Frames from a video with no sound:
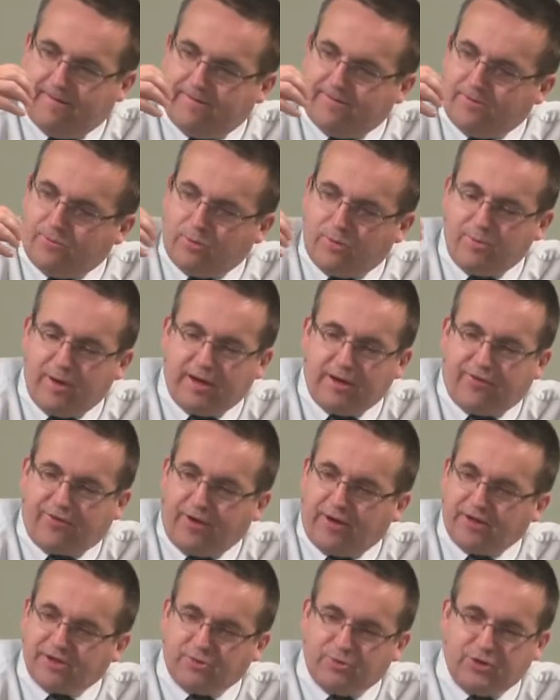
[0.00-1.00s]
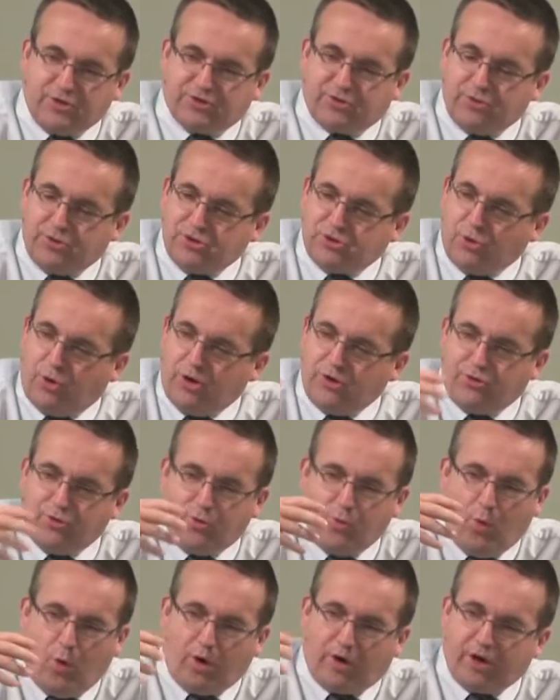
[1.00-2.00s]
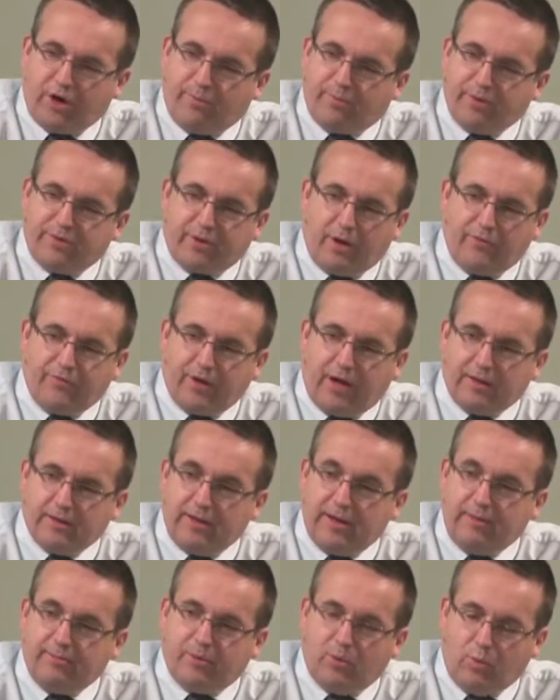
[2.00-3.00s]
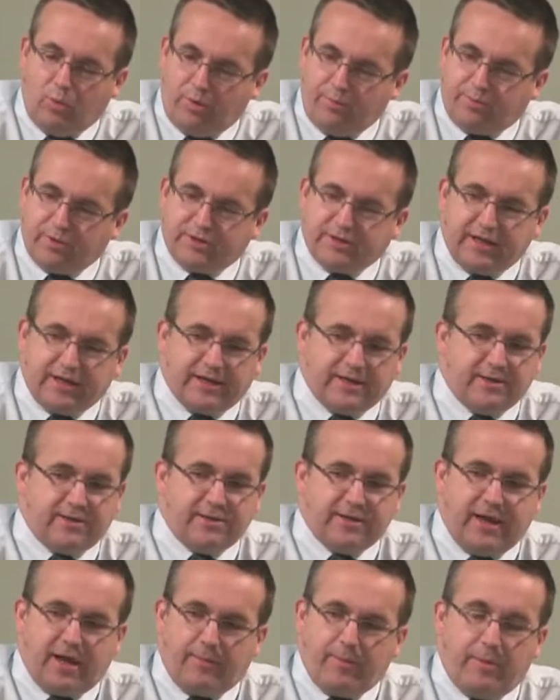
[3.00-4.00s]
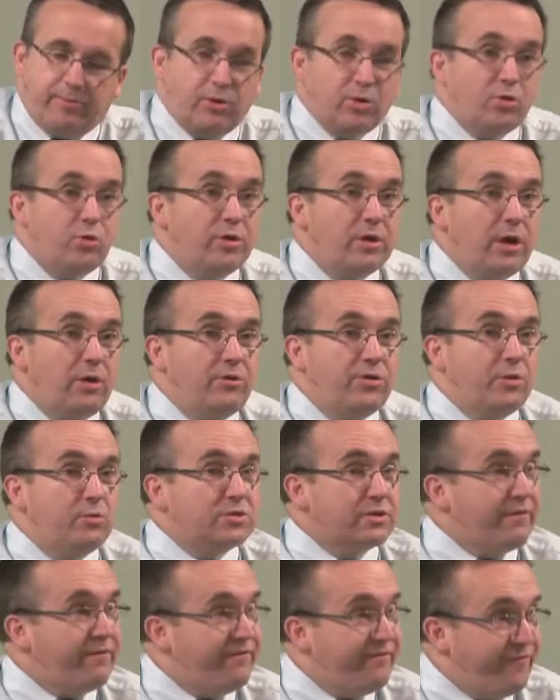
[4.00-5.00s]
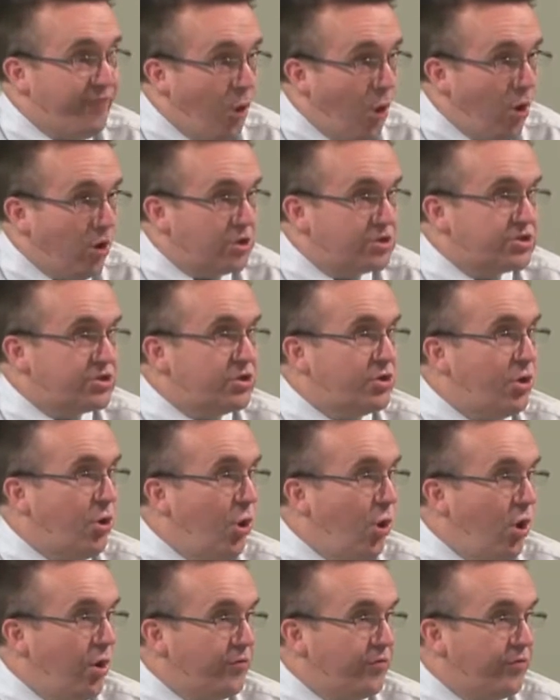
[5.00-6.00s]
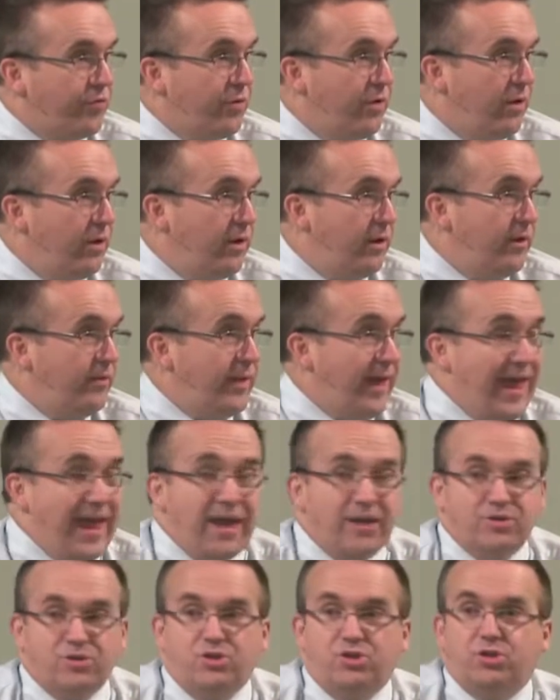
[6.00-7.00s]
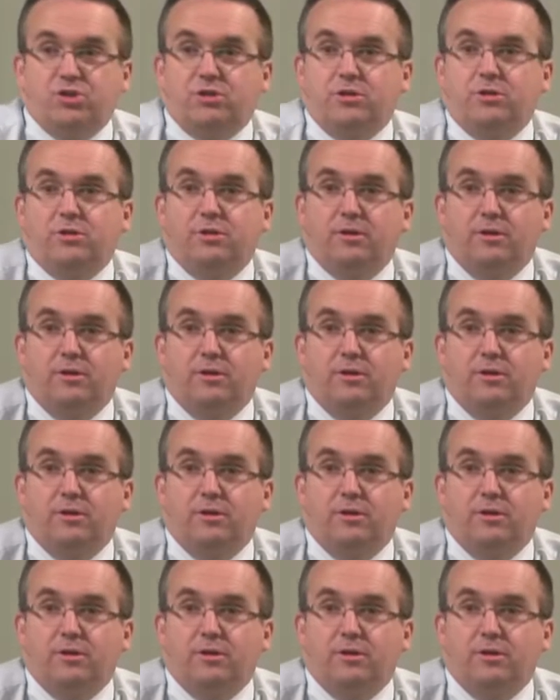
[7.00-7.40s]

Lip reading: were many things that we used to enjoy doing, walking up and down that lane. But one particular day, I remember going out, and there was a fox caught in the hedge.